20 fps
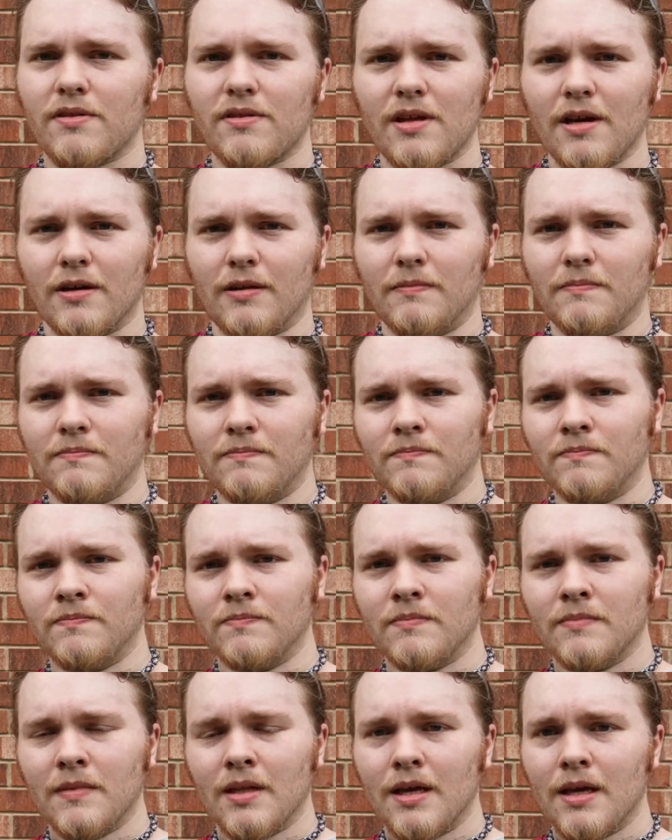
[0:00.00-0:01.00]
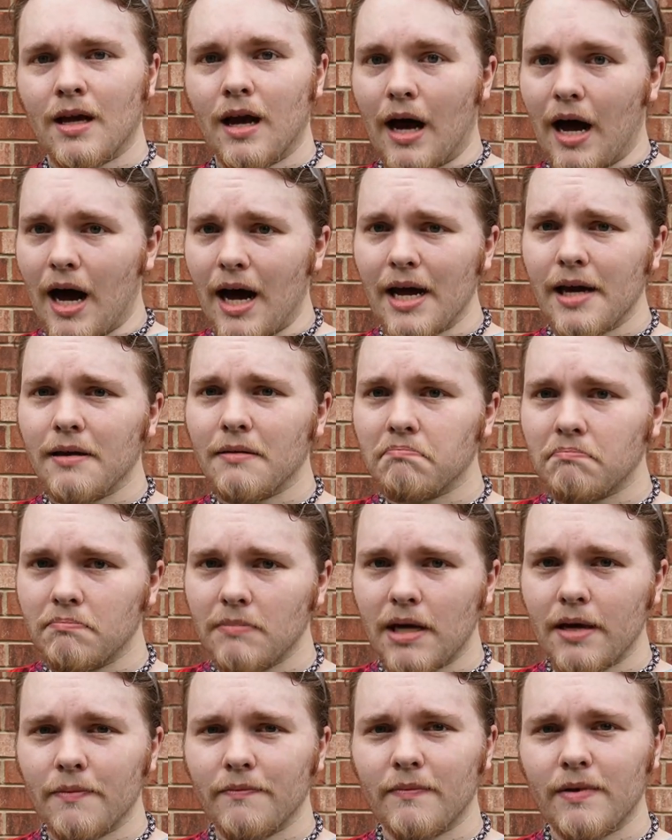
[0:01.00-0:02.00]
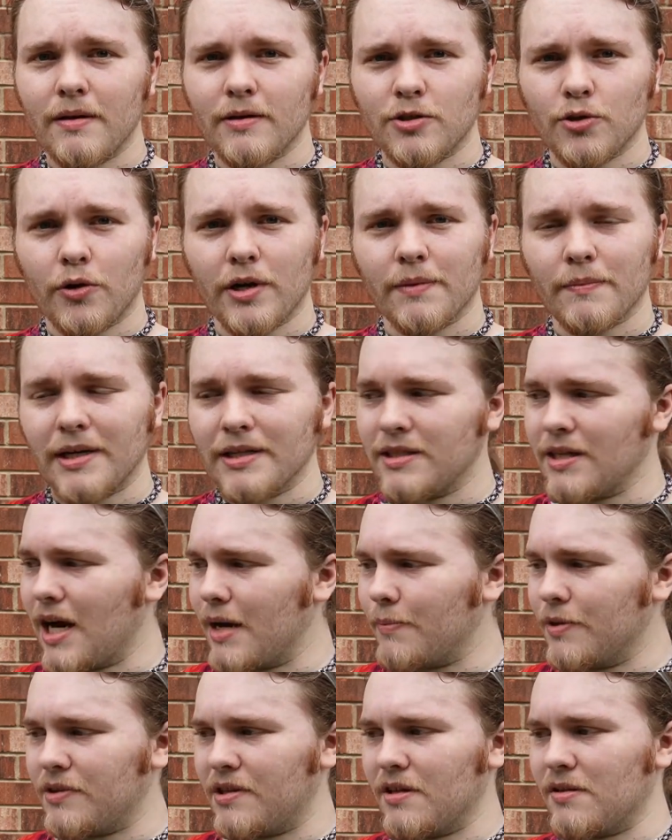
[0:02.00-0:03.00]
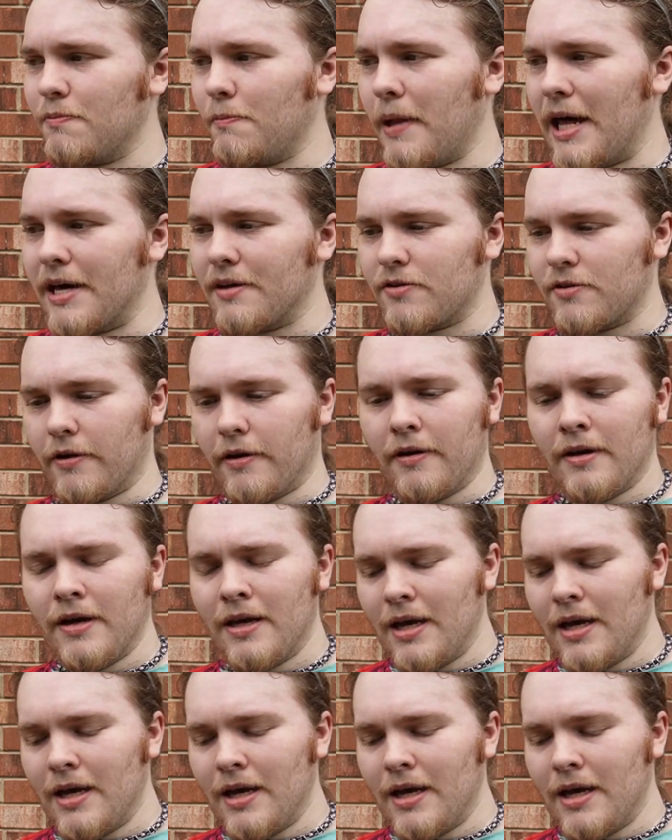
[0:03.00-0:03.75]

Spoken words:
still, I am enjoying my time with this blaster.